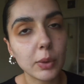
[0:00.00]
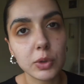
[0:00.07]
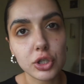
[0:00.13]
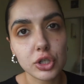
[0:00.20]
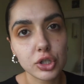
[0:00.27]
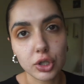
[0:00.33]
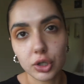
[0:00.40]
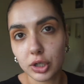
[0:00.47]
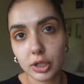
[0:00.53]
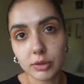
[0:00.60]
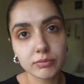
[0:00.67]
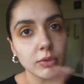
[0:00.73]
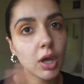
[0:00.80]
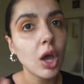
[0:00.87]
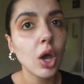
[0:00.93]
We're
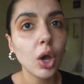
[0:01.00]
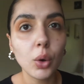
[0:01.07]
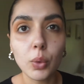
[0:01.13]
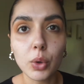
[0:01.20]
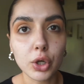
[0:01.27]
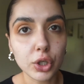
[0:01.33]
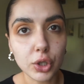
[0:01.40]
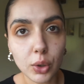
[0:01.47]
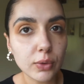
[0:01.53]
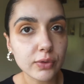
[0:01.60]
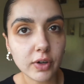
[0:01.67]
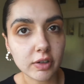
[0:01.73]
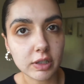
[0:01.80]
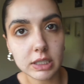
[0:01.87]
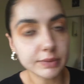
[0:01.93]
gonna go for it.